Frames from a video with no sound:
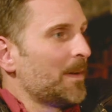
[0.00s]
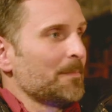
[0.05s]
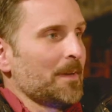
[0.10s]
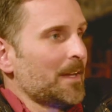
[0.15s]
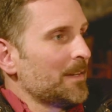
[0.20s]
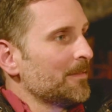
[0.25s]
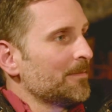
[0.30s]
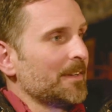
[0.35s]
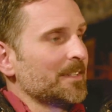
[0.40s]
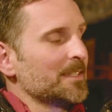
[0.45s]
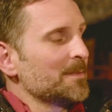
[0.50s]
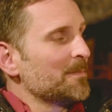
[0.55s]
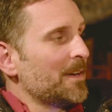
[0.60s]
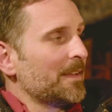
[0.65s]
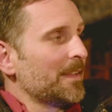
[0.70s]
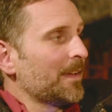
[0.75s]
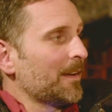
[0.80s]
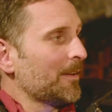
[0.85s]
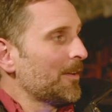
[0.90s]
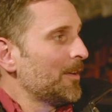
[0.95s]
I'm not offended
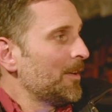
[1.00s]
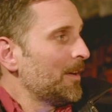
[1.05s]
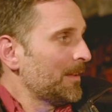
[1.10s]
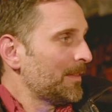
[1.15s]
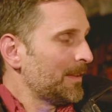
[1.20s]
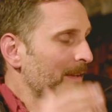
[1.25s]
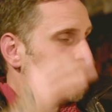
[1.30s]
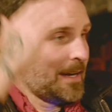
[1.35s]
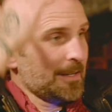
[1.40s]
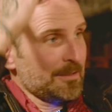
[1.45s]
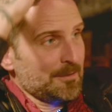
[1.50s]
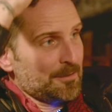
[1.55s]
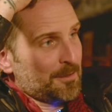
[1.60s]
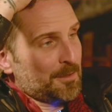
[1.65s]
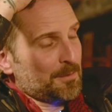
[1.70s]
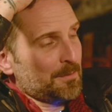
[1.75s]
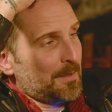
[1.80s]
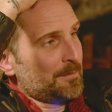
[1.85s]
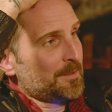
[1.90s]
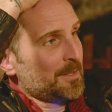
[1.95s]
by that at all. I think I used to
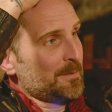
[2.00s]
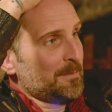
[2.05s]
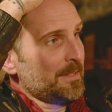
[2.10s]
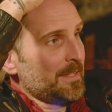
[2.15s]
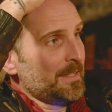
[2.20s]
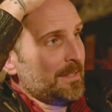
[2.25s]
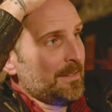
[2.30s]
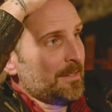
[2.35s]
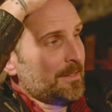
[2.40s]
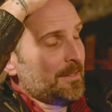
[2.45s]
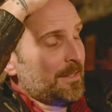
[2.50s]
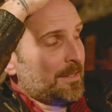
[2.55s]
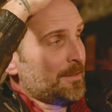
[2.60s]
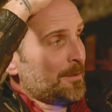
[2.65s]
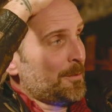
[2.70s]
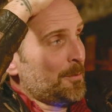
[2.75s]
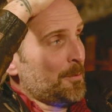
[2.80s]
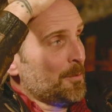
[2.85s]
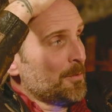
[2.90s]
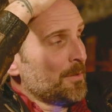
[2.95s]
swipe Jim Lee, and it's, it's
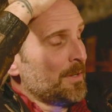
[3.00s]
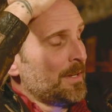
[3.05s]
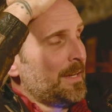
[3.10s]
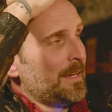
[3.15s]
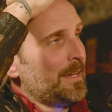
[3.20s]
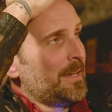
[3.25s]
cool.